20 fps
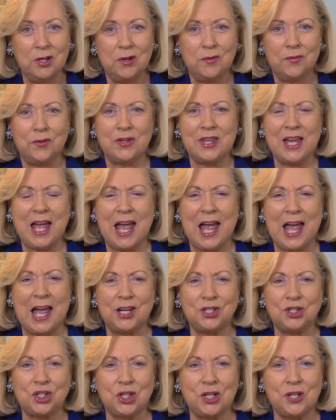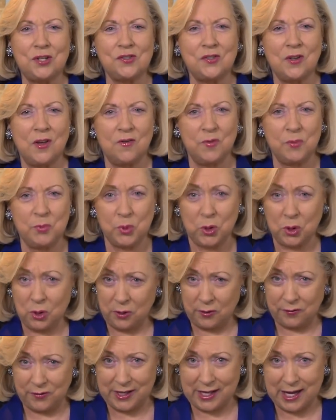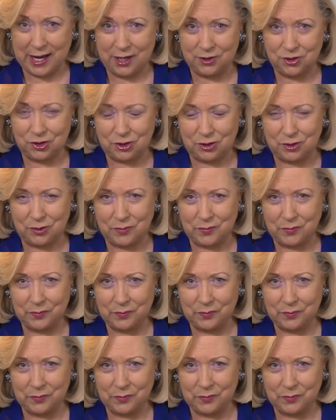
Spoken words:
for the ashes of purification.